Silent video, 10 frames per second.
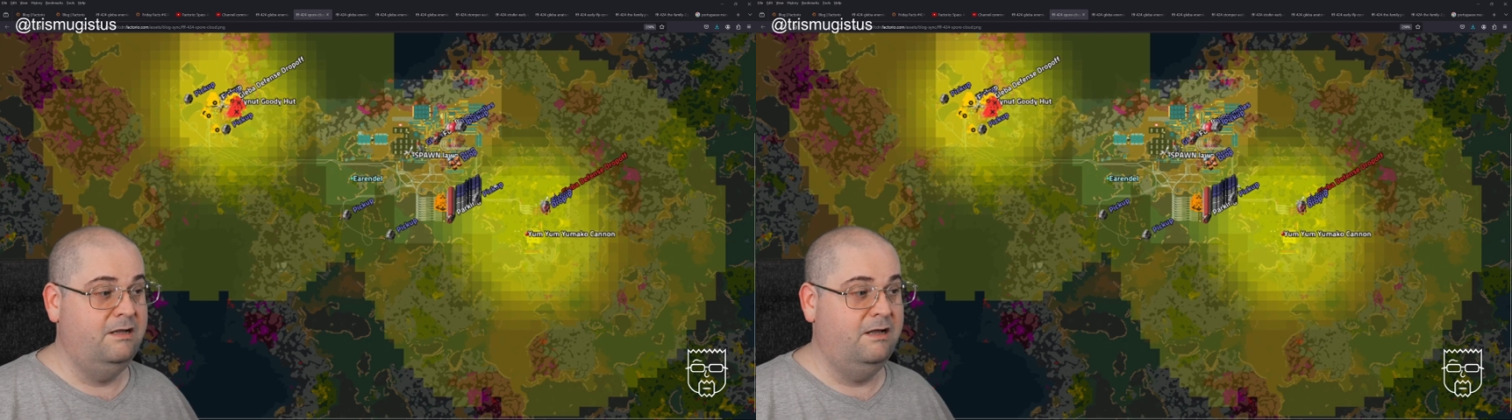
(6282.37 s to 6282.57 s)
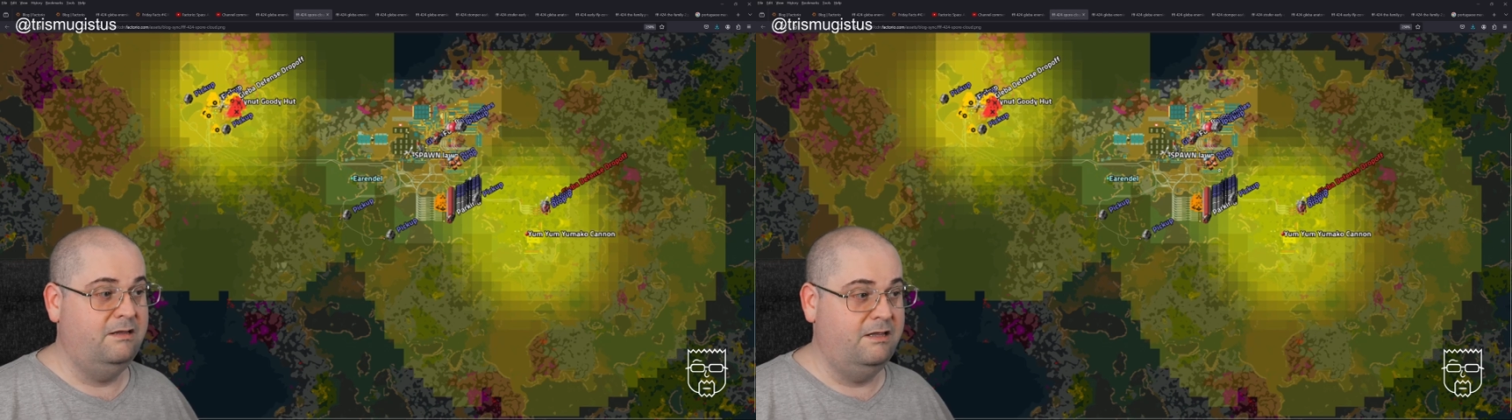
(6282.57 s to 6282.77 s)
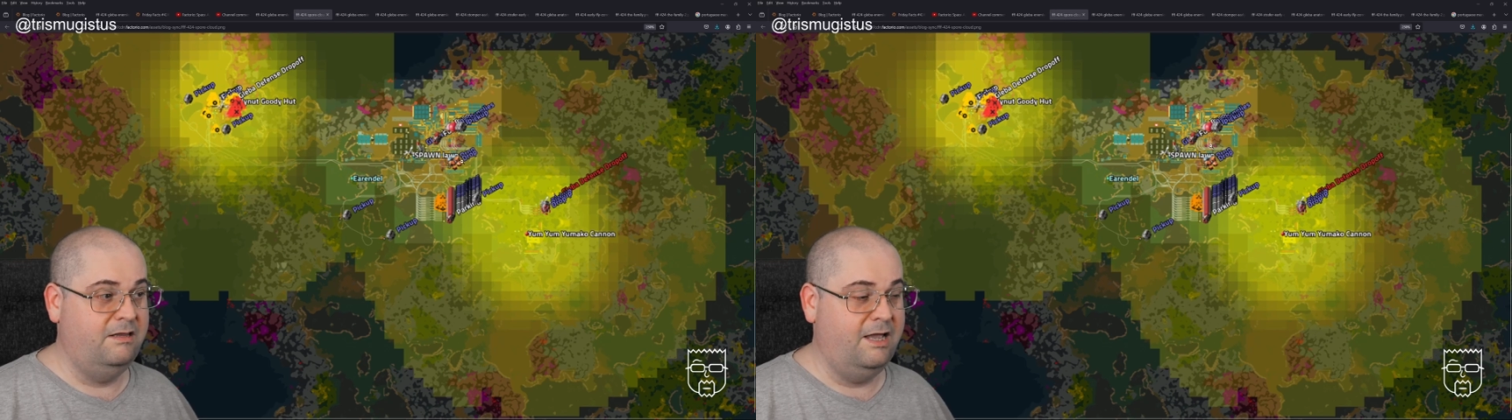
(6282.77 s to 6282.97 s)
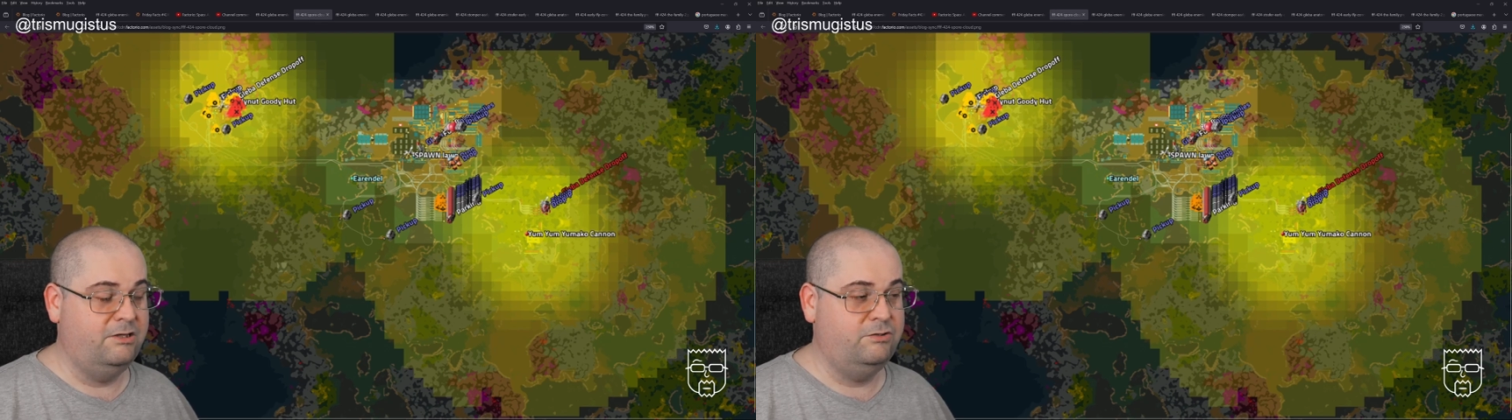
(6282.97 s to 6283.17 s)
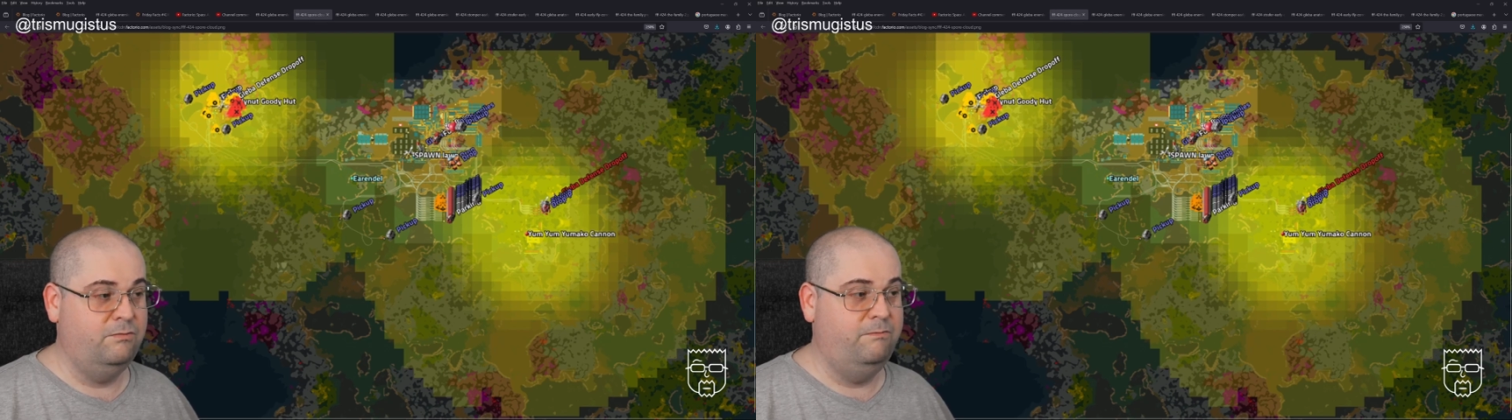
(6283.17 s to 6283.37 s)
and then the
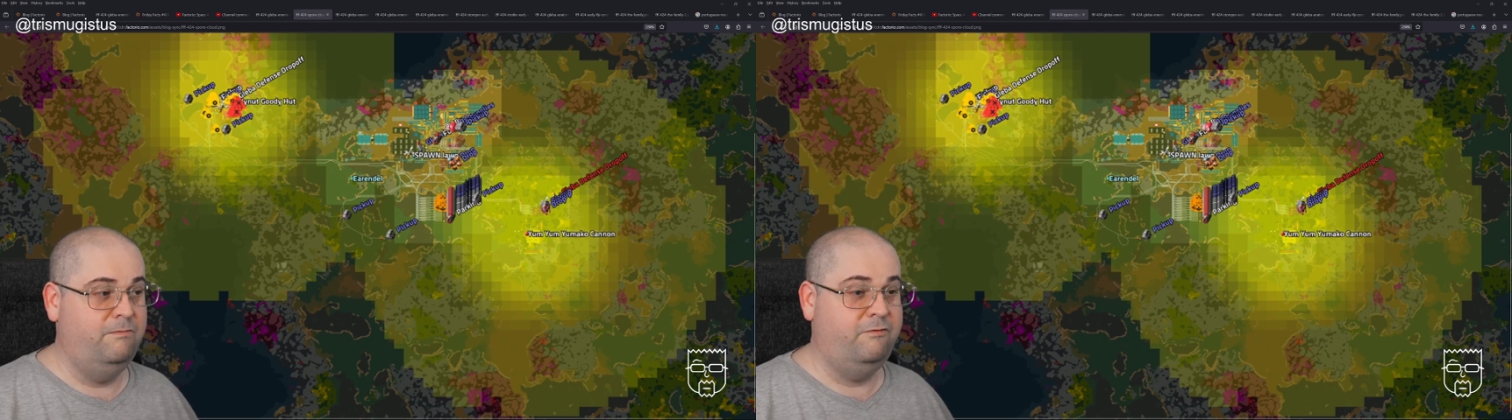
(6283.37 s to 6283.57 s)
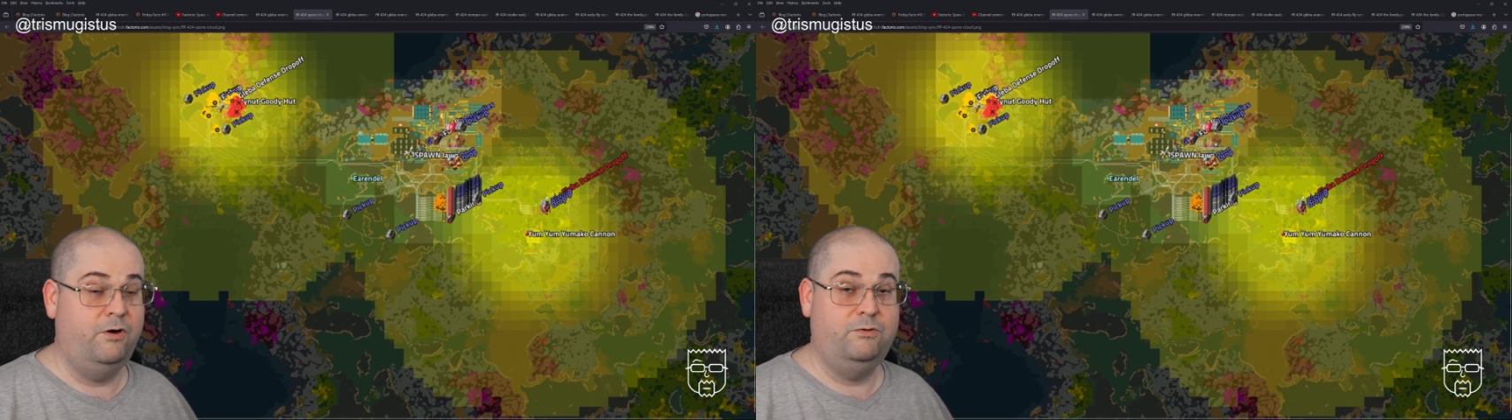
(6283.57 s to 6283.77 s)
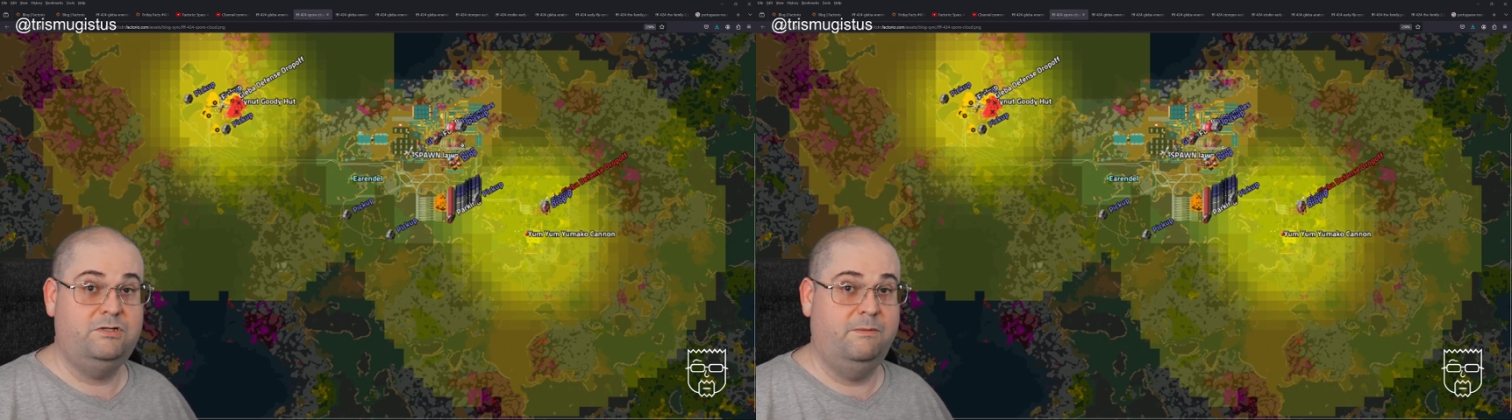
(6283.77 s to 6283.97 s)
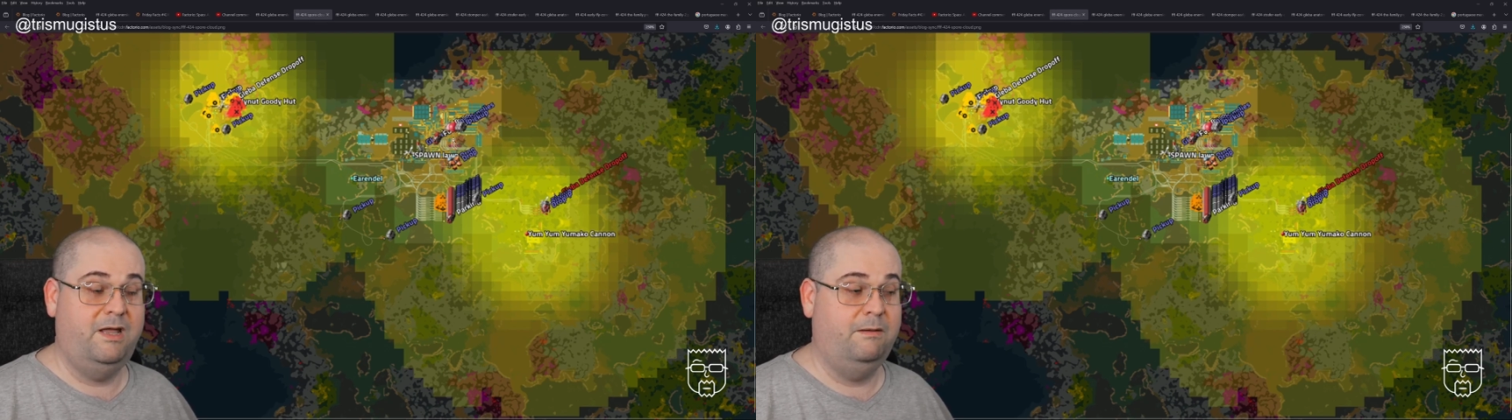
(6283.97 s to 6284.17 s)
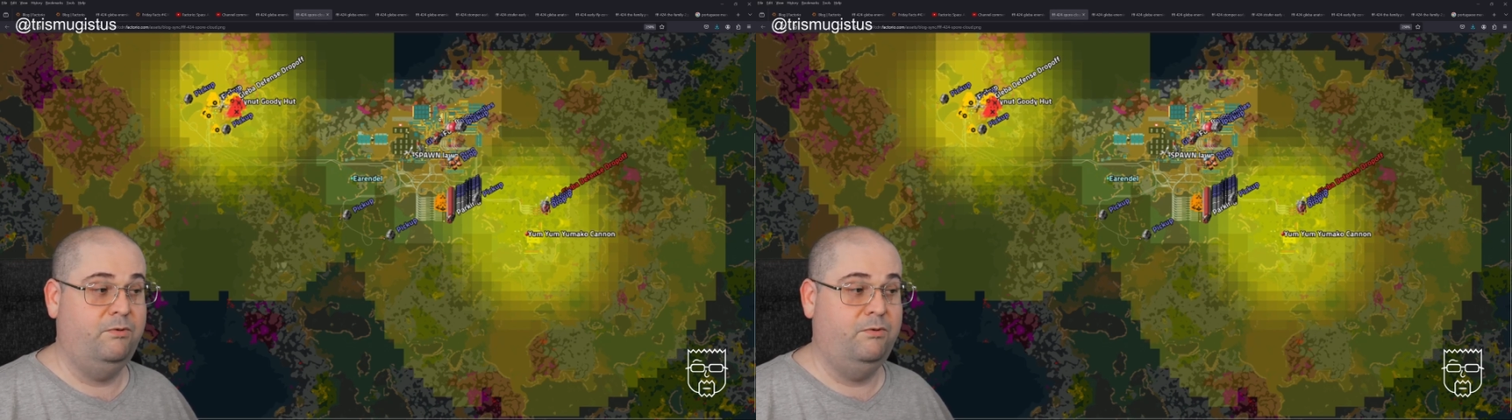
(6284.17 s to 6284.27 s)
actual fruits are being